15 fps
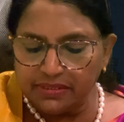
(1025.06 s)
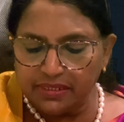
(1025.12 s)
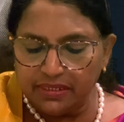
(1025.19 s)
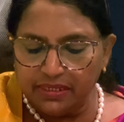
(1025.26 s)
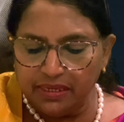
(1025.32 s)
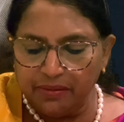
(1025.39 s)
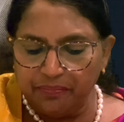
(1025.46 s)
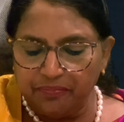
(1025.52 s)
a
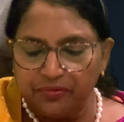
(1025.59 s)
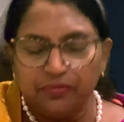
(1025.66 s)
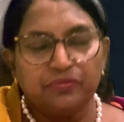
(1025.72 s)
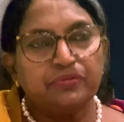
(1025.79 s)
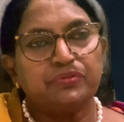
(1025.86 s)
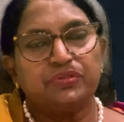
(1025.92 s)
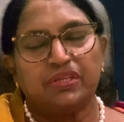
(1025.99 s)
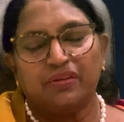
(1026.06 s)
deep
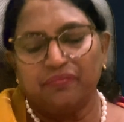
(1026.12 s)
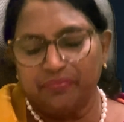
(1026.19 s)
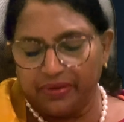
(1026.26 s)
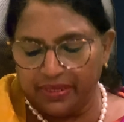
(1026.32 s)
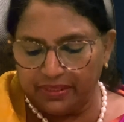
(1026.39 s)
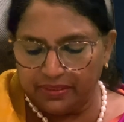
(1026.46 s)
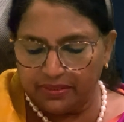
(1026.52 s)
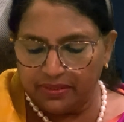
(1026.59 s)
roots in
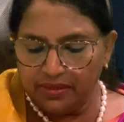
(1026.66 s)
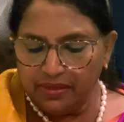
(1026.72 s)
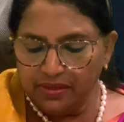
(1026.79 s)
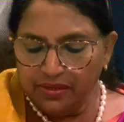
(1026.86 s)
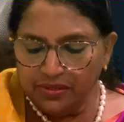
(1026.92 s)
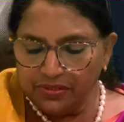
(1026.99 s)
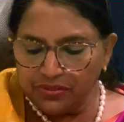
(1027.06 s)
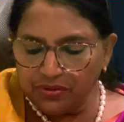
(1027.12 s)
faith.
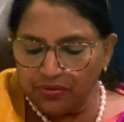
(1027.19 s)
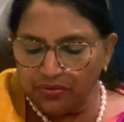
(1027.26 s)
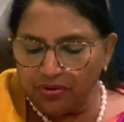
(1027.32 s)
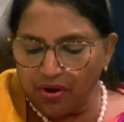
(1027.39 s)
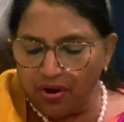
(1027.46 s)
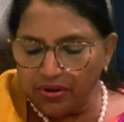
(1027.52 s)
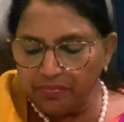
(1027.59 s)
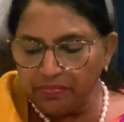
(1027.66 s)
So
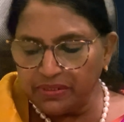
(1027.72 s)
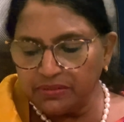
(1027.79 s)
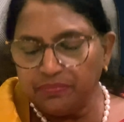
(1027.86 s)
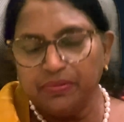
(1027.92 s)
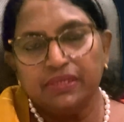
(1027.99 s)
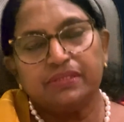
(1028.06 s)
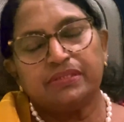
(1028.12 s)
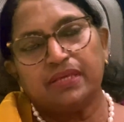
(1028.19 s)
God must
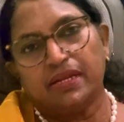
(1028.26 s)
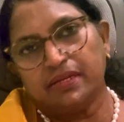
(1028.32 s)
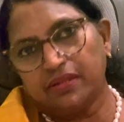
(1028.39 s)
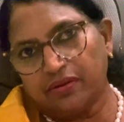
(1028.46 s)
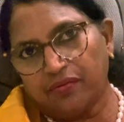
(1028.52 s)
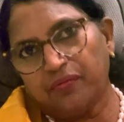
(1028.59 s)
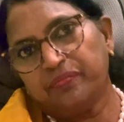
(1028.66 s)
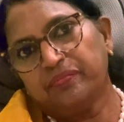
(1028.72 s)
be
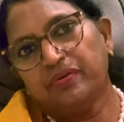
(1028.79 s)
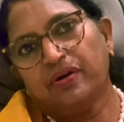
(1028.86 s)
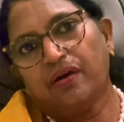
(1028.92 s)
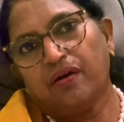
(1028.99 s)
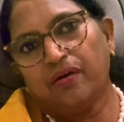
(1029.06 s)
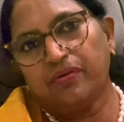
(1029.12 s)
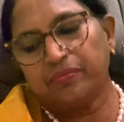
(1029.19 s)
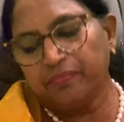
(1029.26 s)
center of
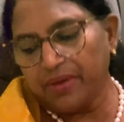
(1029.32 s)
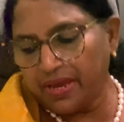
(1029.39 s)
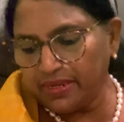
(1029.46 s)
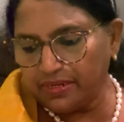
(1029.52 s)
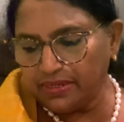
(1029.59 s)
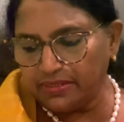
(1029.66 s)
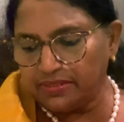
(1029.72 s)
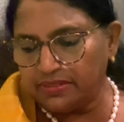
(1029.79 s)
our
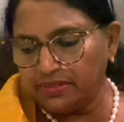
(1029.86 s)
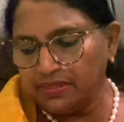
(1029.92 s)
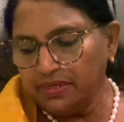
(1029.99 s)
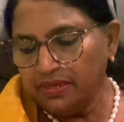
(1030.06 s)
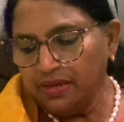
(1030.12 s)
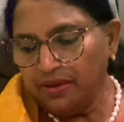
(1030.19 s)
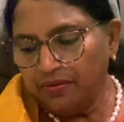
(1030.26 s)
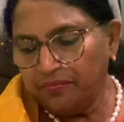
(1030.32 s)
marriage.
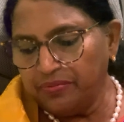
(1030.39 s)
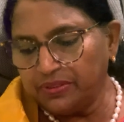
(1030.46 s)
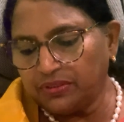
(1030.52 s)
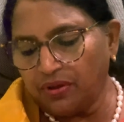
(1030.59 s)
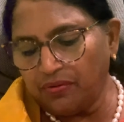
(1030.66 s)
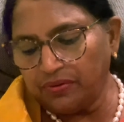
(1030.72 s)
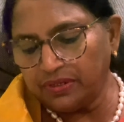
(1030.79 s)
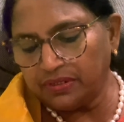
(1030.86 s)

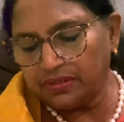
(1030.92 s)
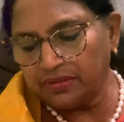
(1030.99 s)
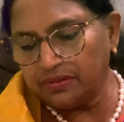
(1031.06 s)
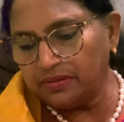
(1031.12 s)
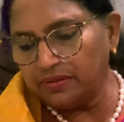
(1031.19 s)
Without